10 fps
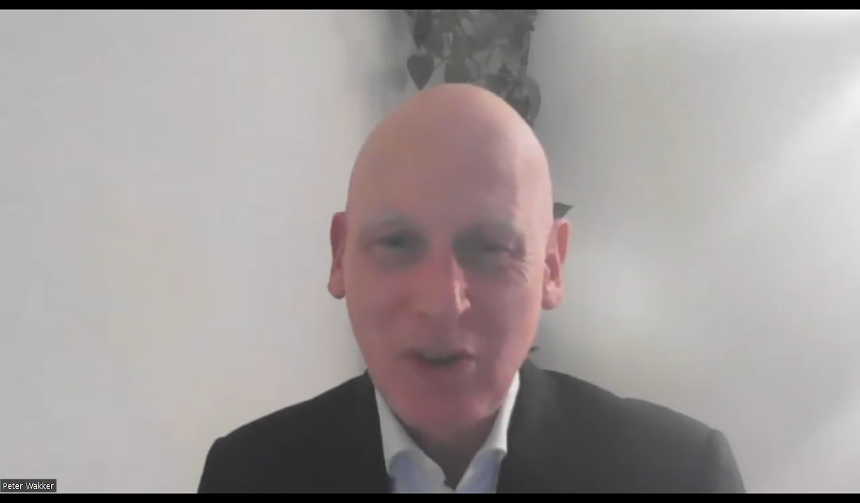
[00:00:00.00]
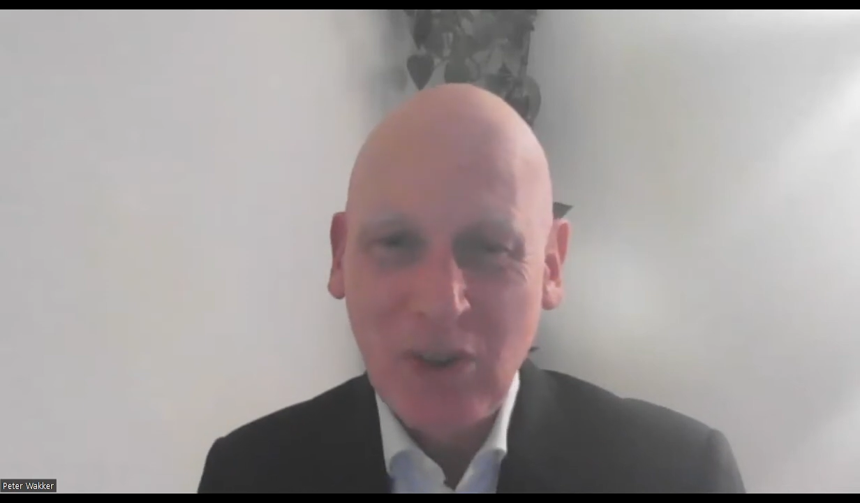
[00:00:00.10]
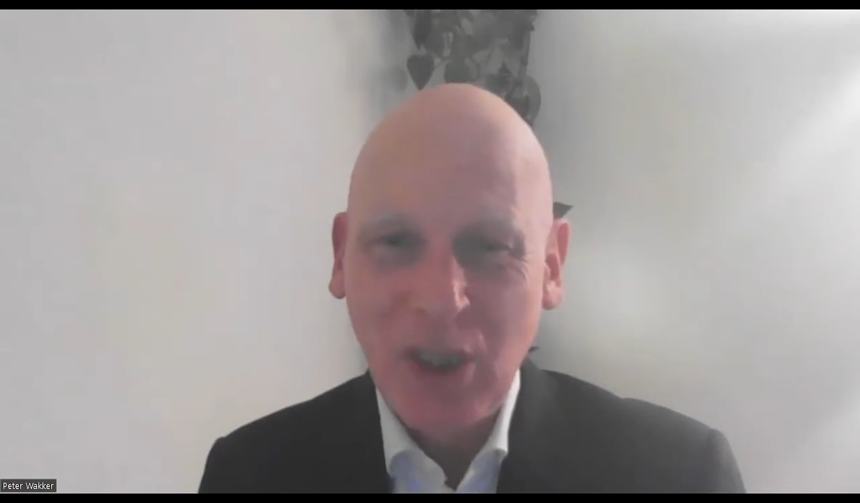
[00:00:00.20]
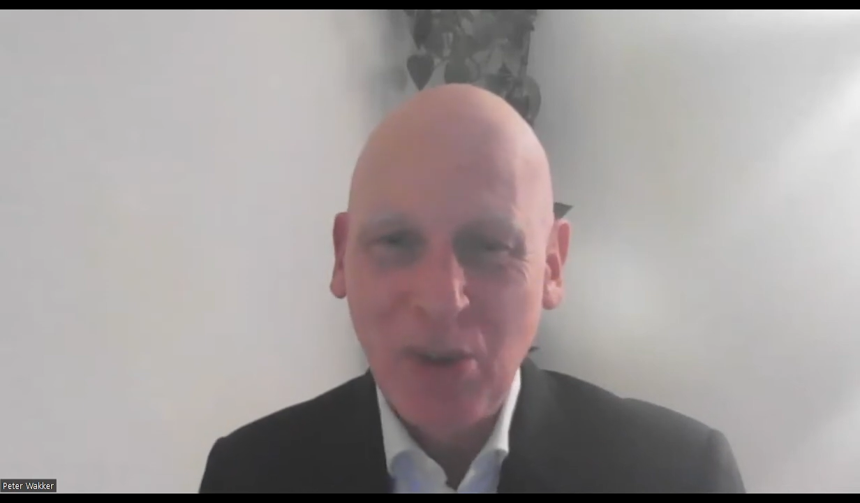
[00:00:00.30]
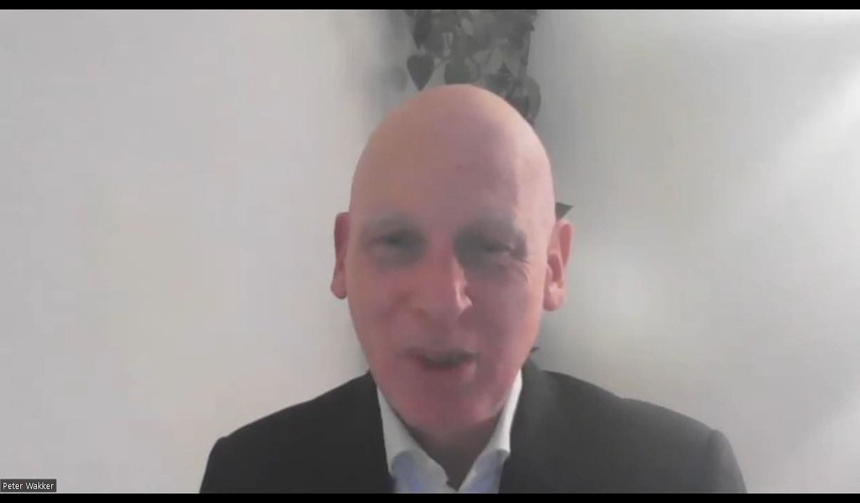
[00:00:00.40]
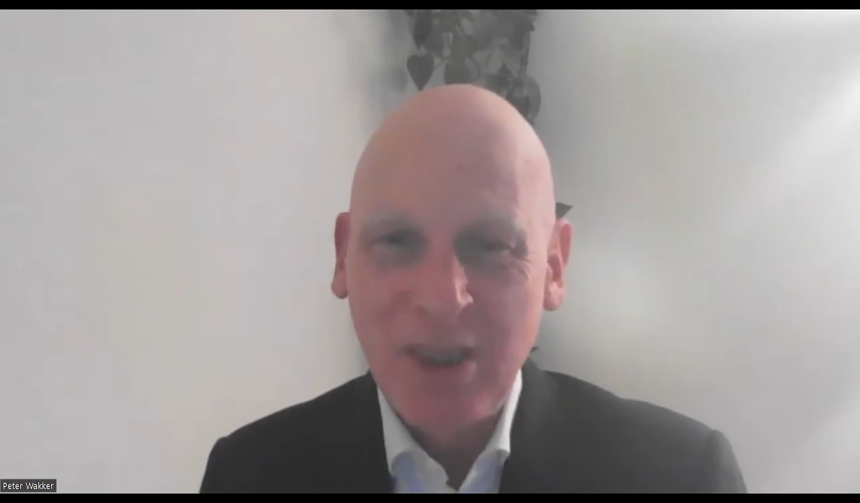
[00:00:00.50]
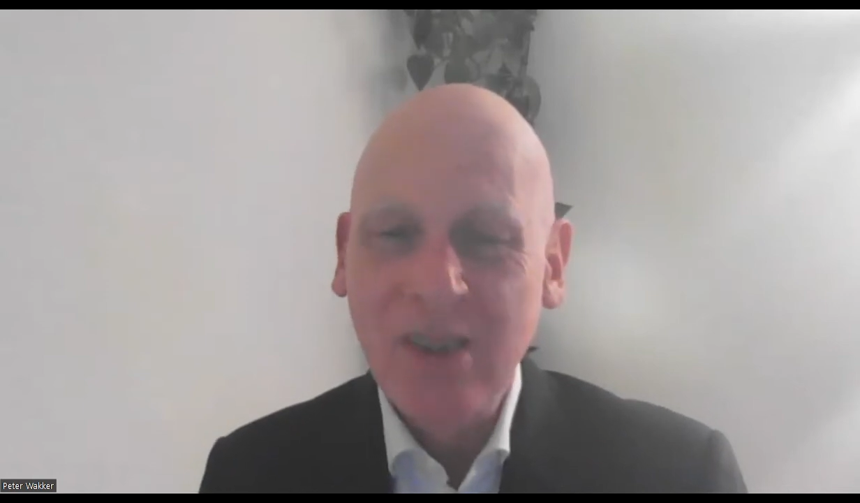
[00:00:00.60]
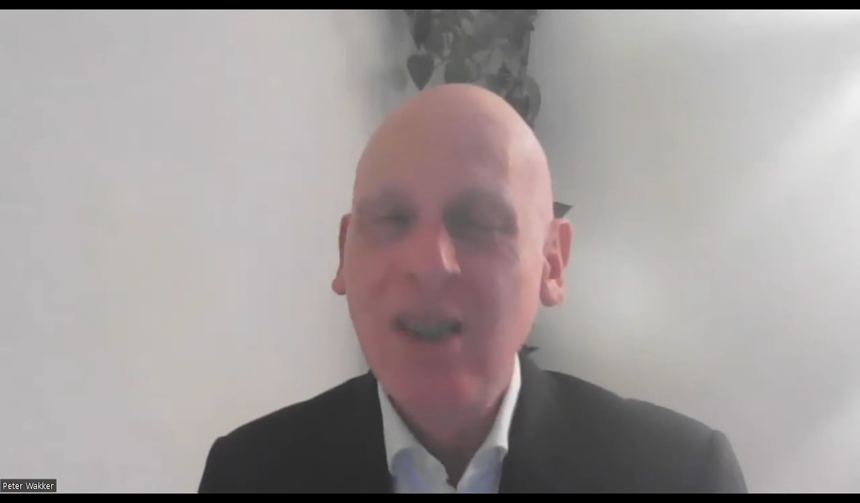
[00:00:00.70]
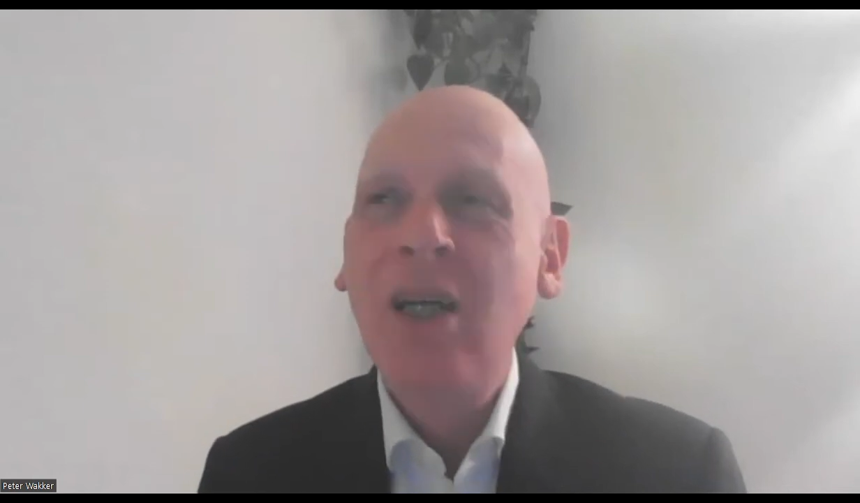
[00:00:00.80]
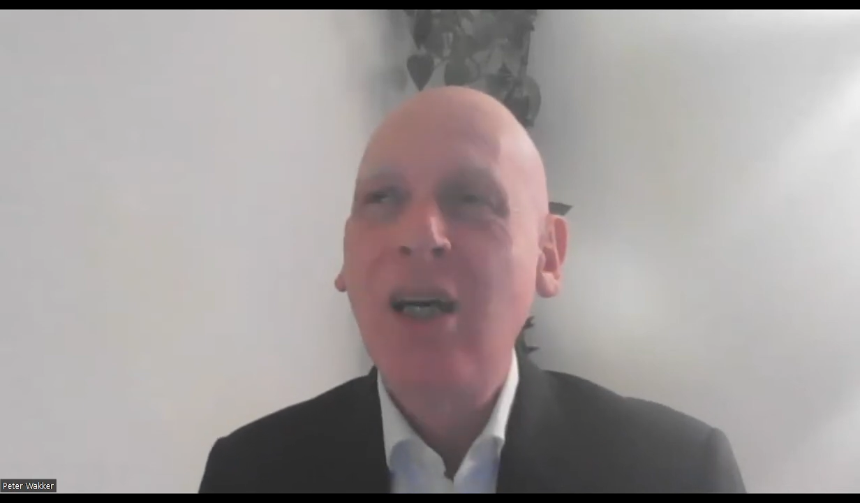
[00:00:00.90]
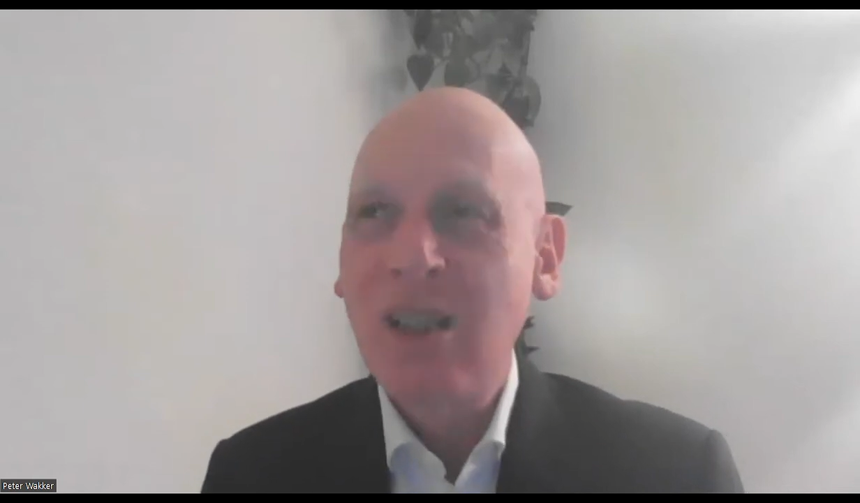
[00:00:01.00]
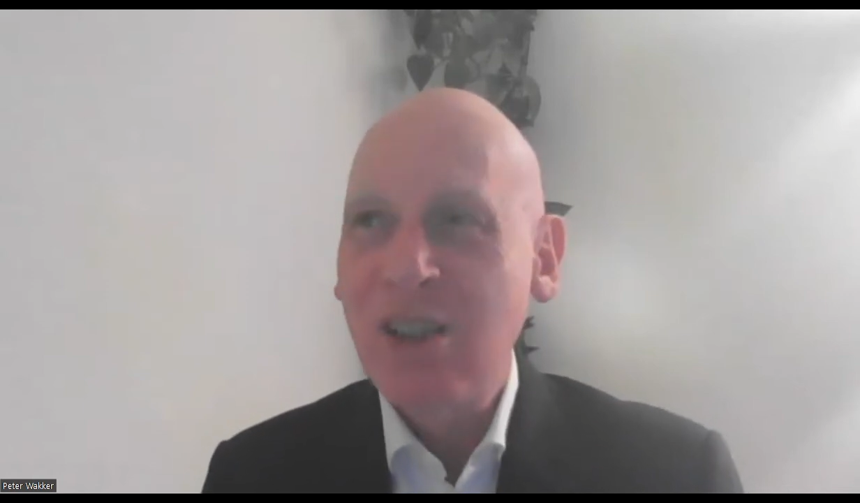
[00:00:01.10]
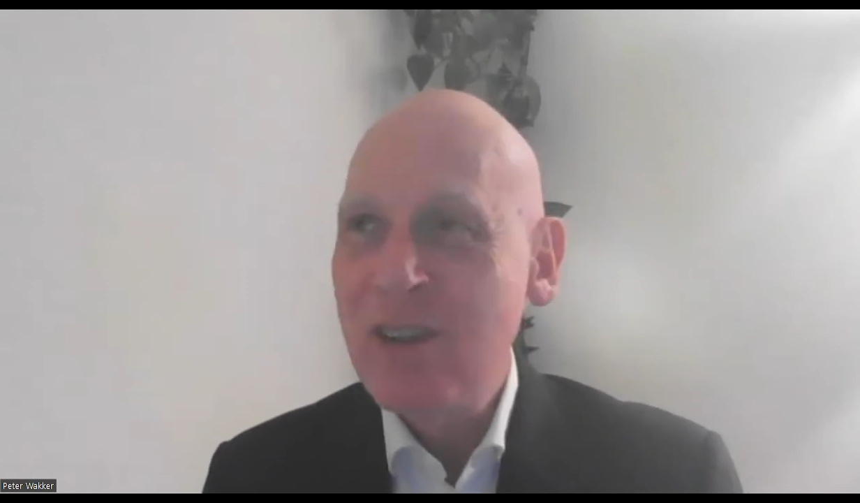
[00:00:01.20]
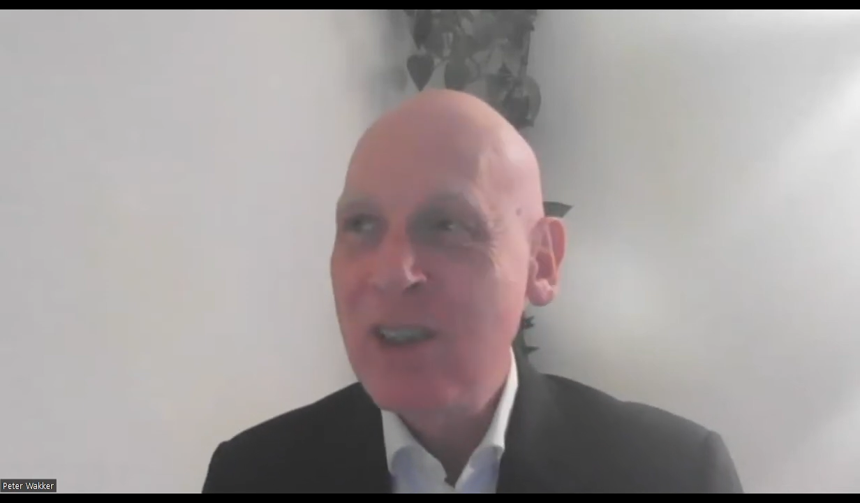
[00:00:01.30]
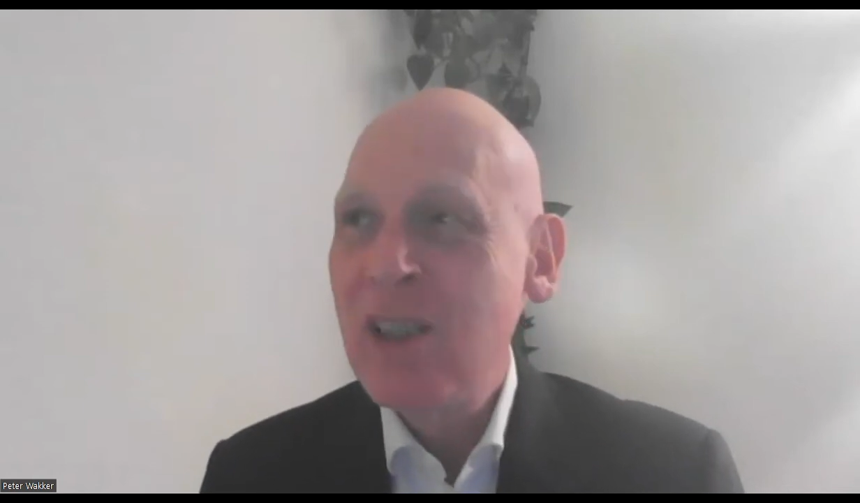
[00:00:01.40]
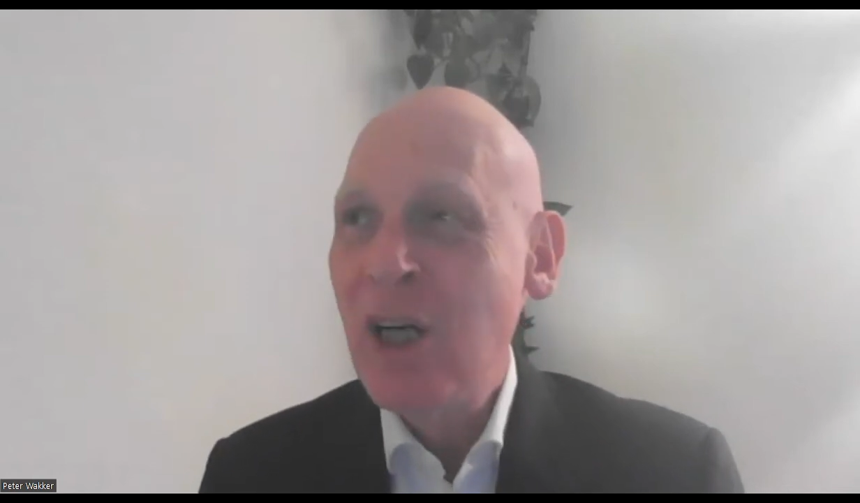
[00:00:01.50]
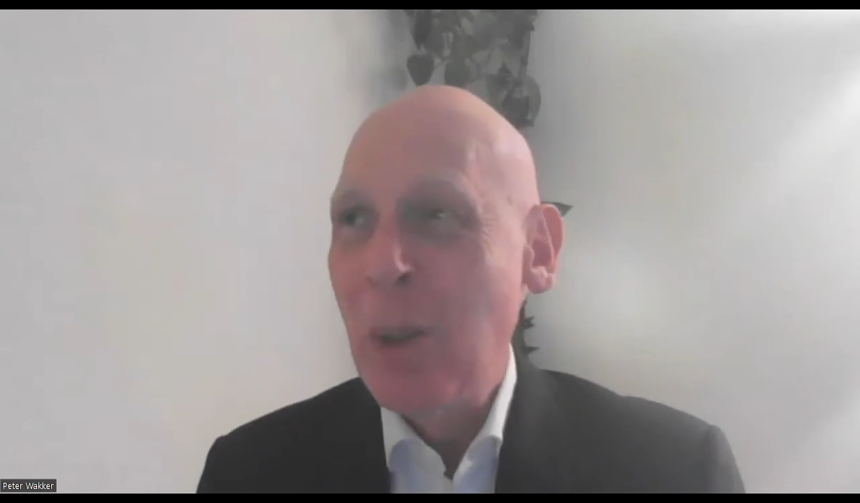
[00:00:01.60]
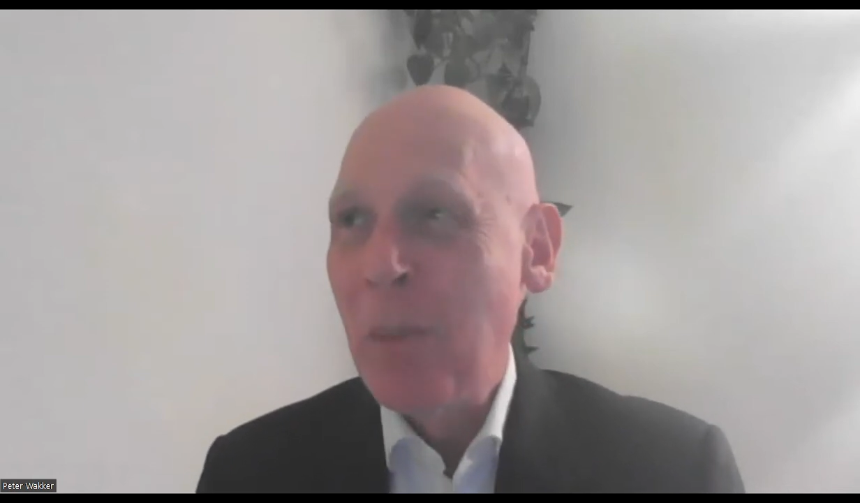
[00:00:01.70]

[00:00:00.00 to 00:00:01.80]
taking place. And indeed,